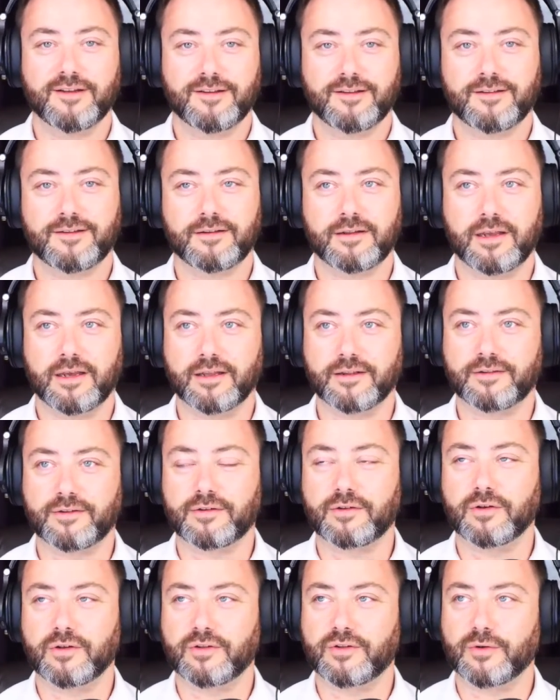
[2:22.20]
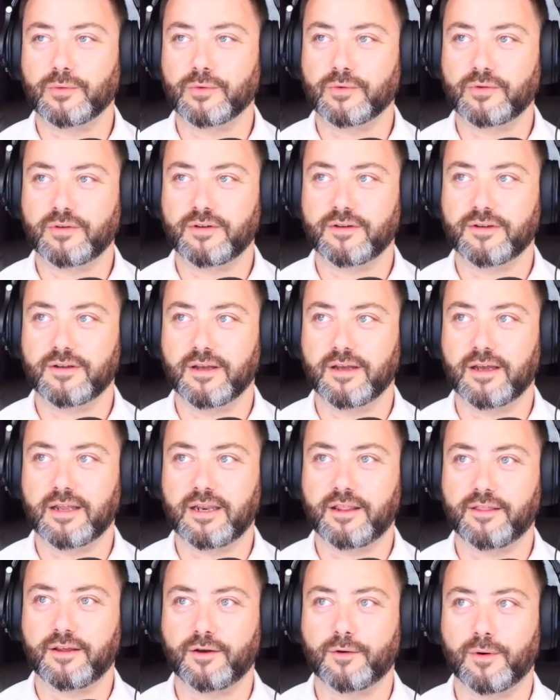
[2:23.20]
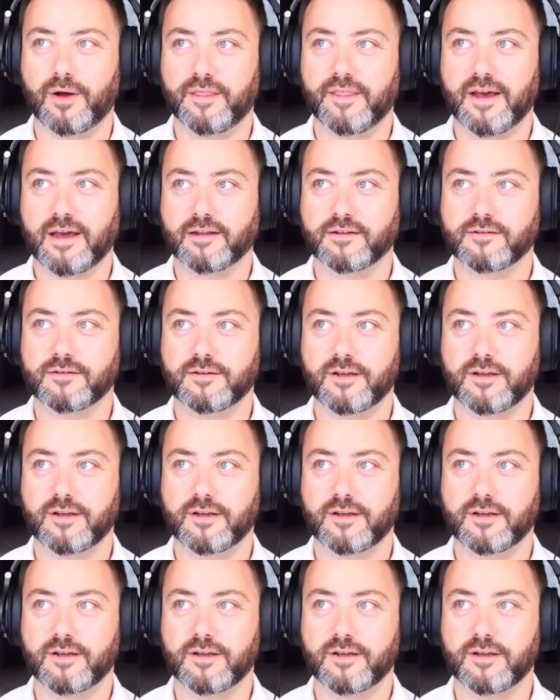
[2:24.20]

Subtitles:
to, don't want anything quite that